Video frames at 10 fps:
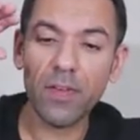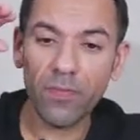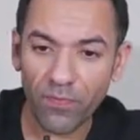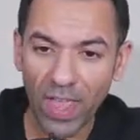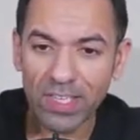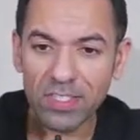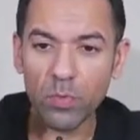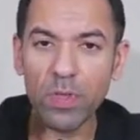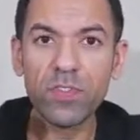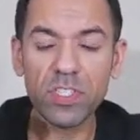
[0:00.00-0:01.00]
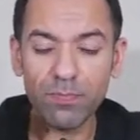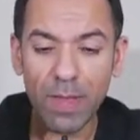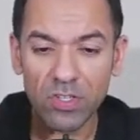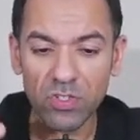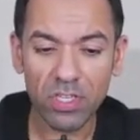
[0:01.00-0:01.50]
things that we've just
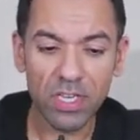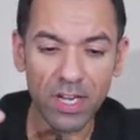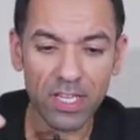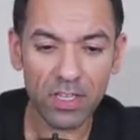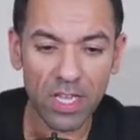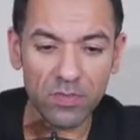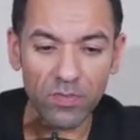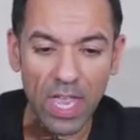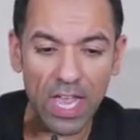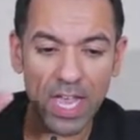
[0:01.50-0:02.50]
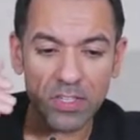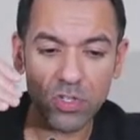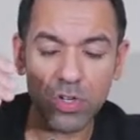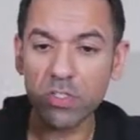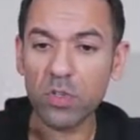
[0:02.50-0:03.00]
mentioned here is
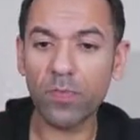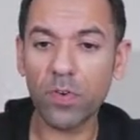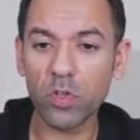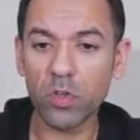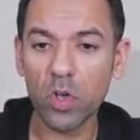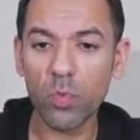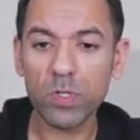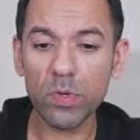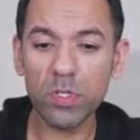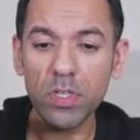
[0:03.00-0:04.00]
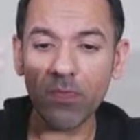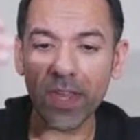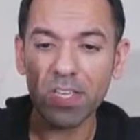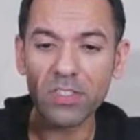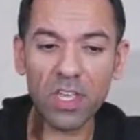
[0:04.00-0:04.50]
critical for you? Which one do you
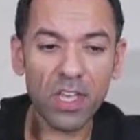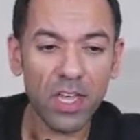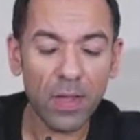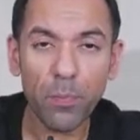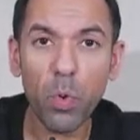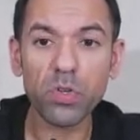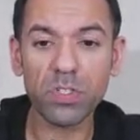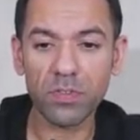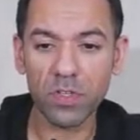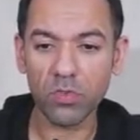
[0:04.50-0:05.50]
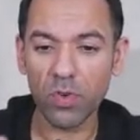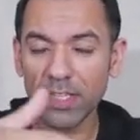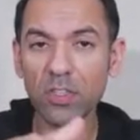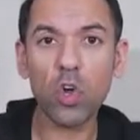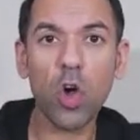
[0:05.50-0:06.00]
think is important to you? Write in
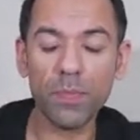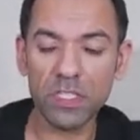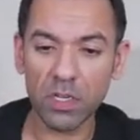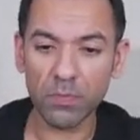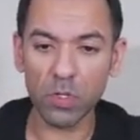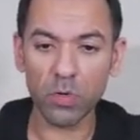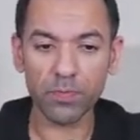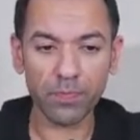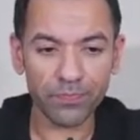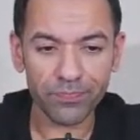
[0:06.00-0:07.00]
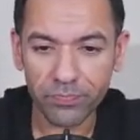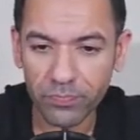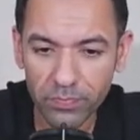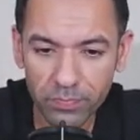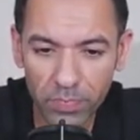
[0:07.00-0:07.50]
the comments down below.
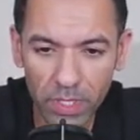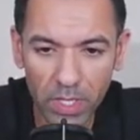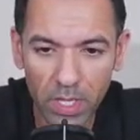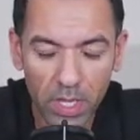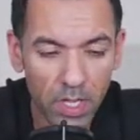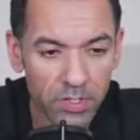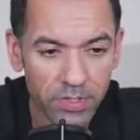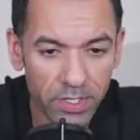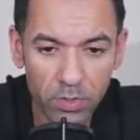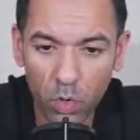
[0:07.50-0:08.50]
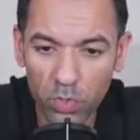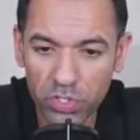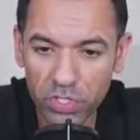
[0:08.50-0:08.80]
Dear coach,